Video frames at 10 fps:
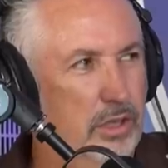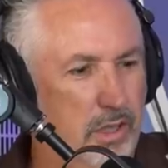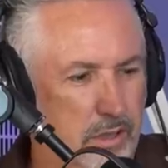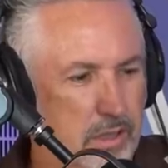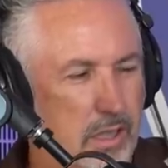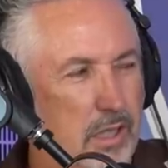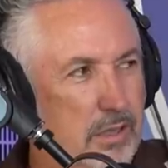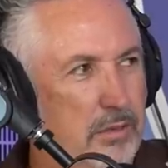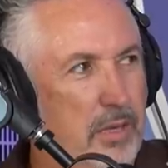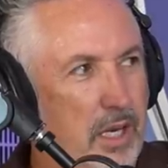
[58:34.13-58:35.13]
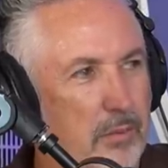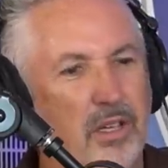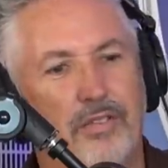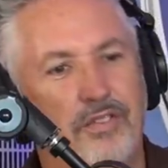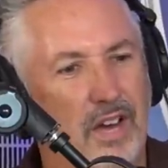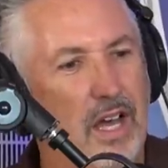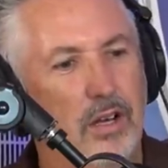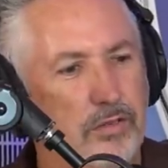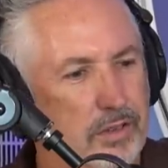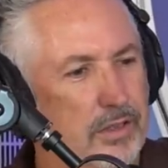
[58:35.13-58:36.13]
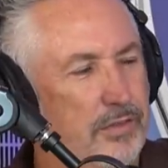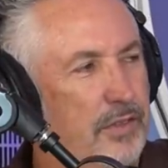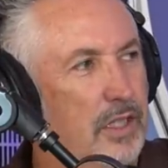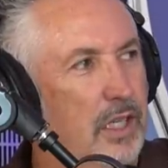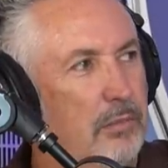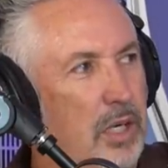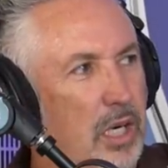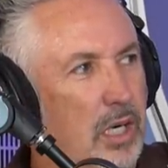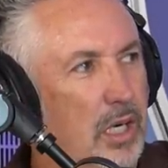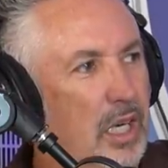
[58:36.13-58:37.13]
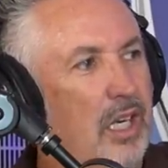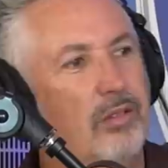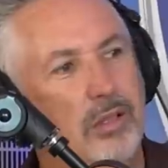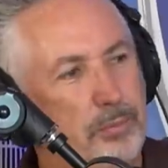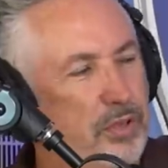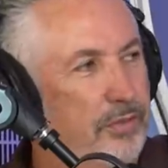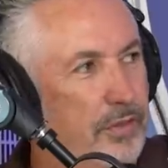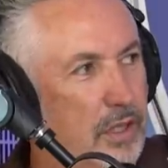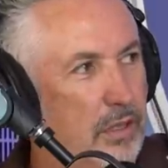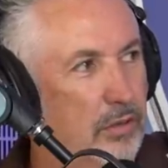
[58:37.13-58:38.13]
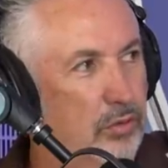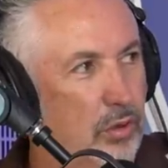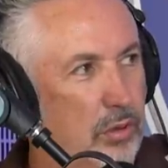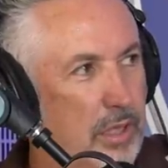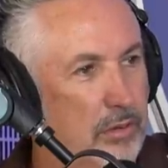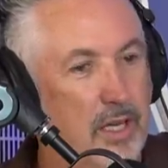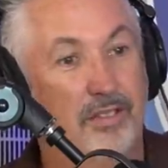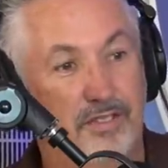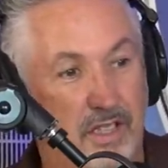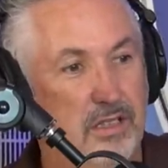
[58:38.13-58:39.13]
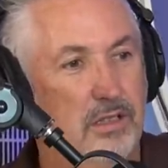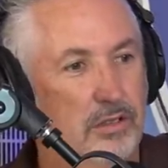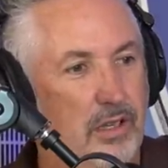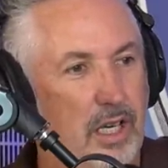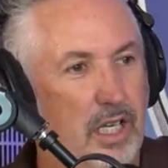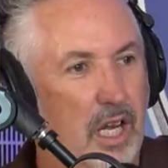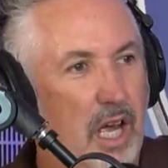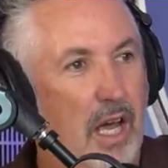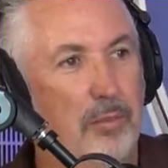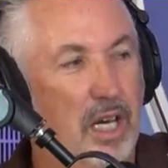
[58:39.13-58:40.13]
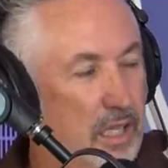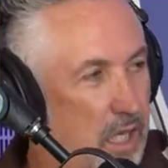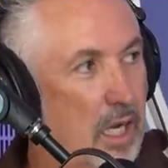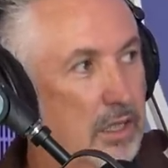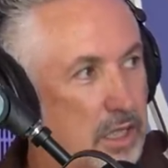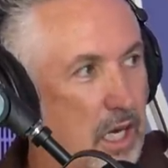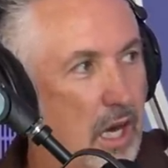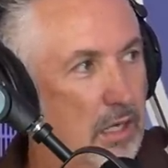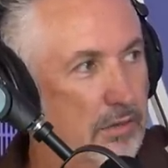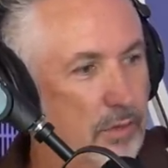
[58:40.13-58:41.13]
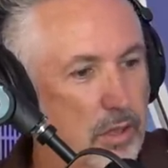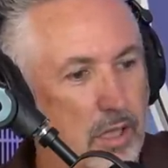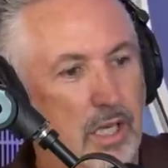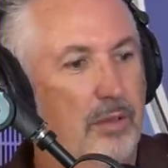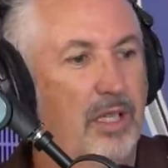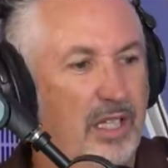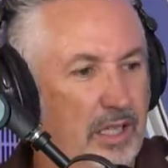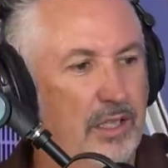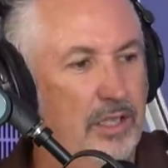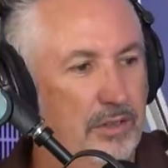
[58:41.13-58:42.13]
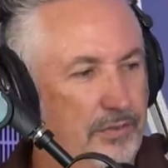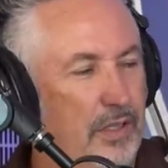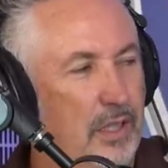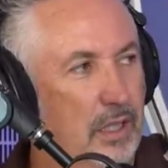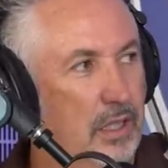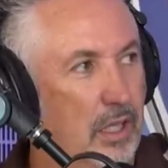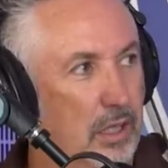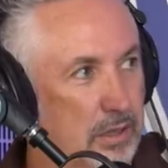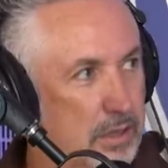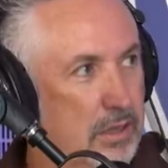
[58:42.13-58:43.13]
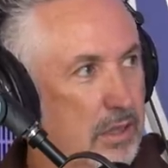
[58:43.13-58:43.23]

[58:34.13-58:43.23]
You insulted me. I'm going to fly over this fucking bar and rip your fucking throat out. Fuck the drink. I'm a large carnivore. I'm going to eat your fucking arse."